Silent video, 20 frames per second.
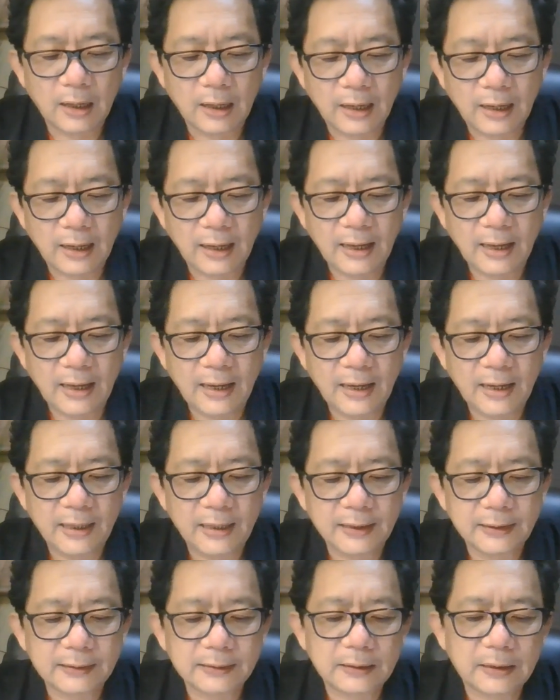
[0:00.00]

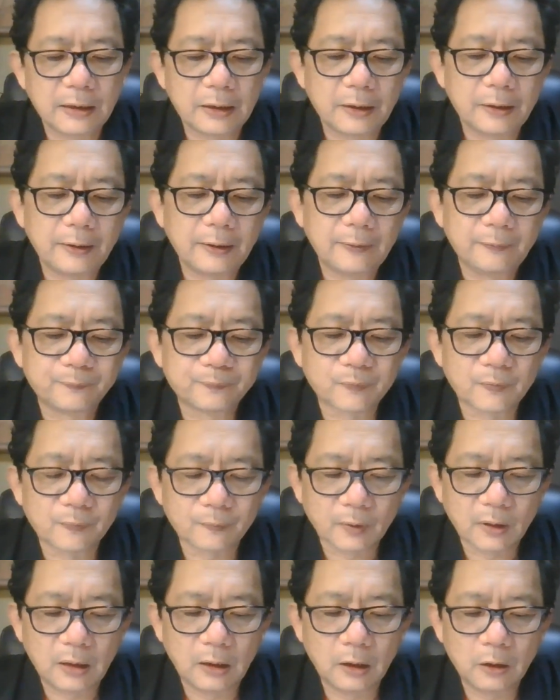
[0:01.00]
has
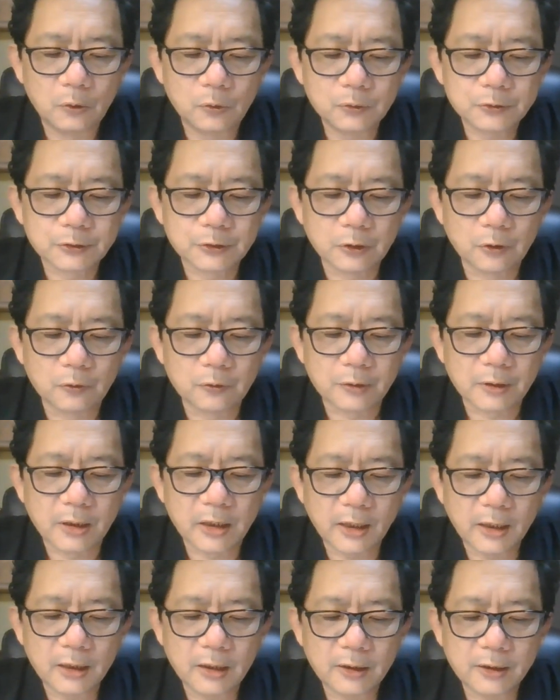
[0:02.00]
also
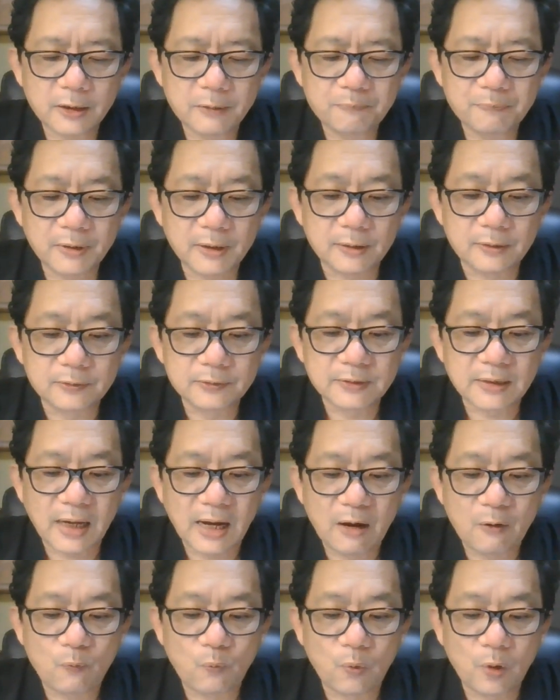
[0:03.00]
clearly been
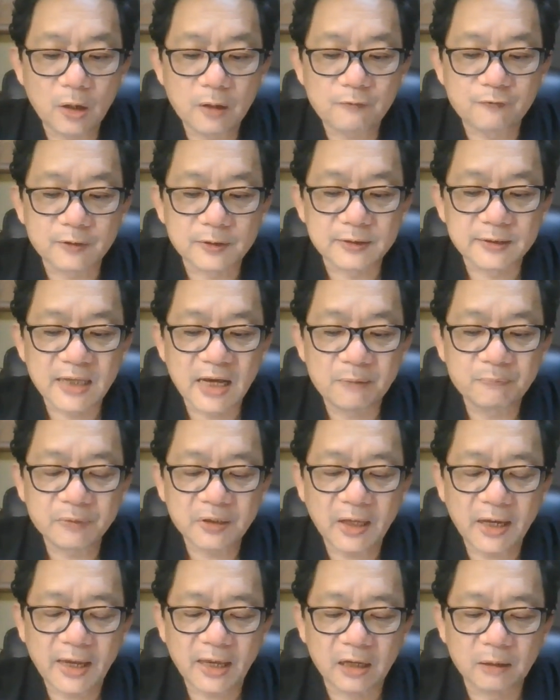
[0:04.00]
at work for some
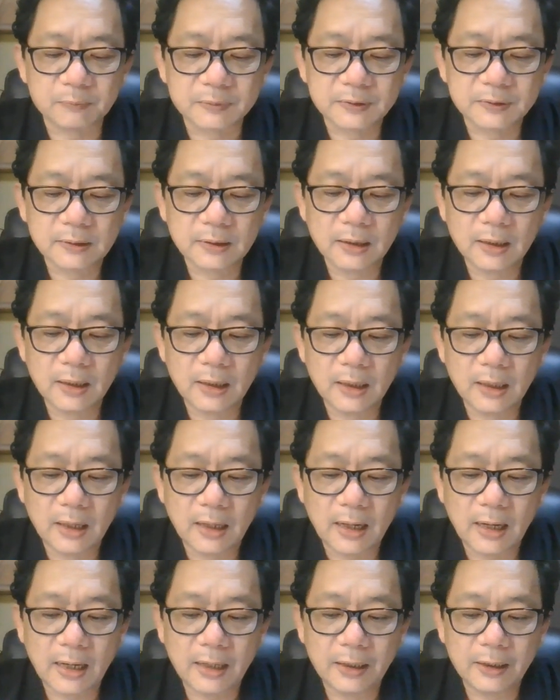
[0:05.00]
time,
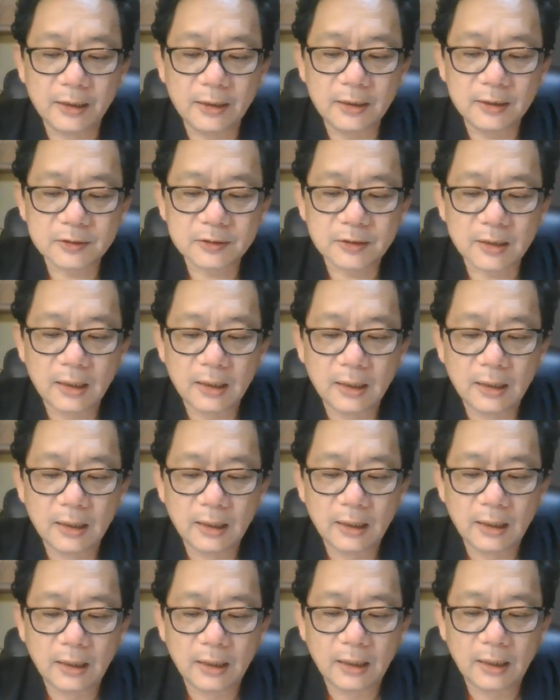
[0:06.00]
at least
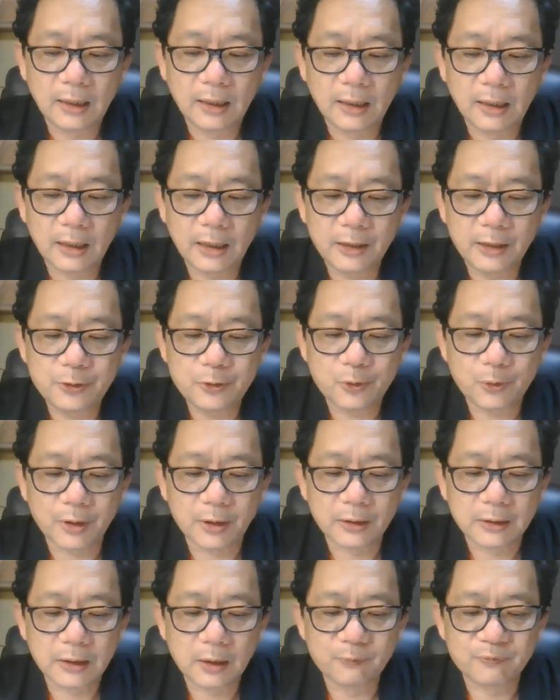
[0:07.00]

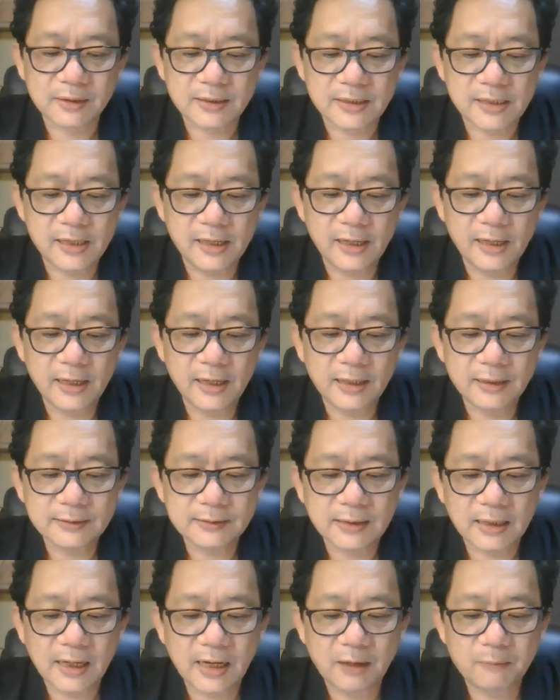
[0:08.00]
hundreds of the
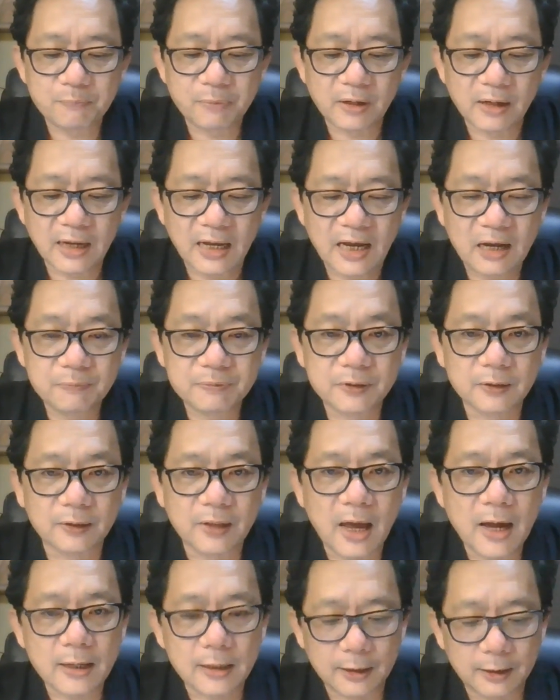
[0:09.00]
years and perhaps
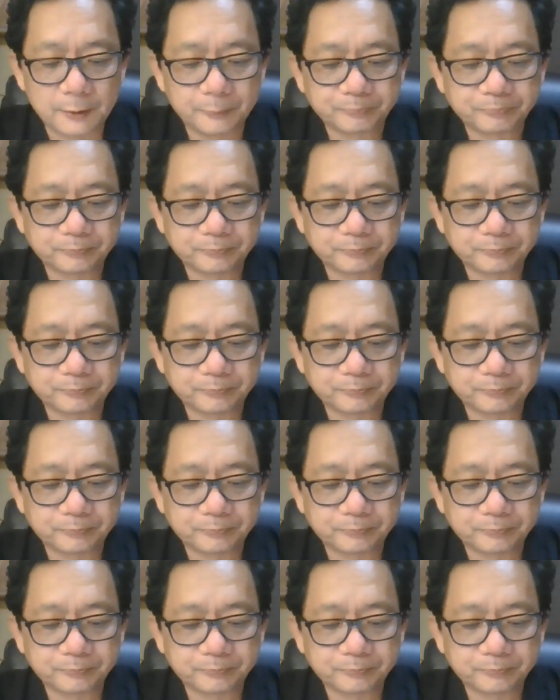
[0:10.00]
longer.